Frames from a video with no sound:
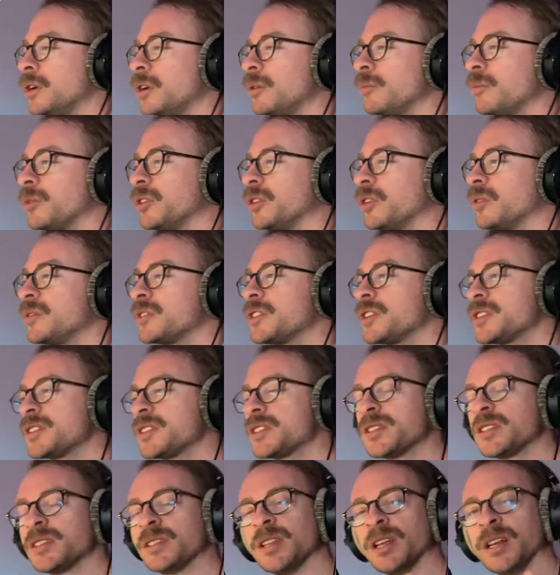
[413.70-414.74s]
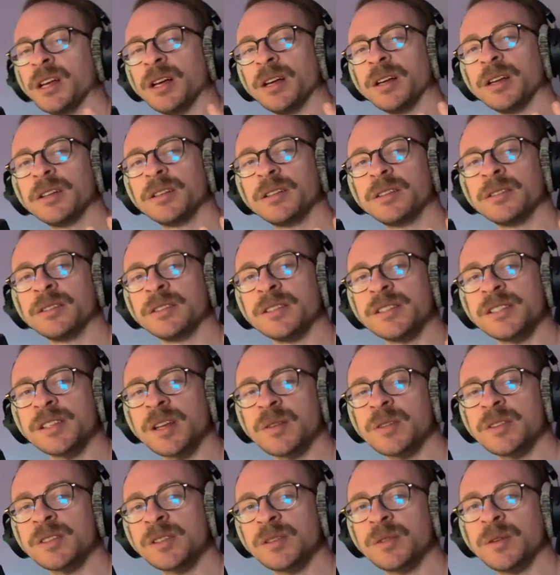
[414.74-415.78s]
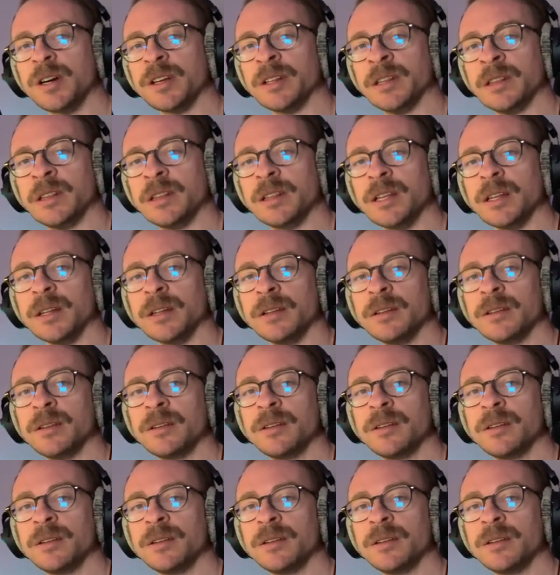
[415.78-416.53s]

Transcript: But notice that the sound's quite thin.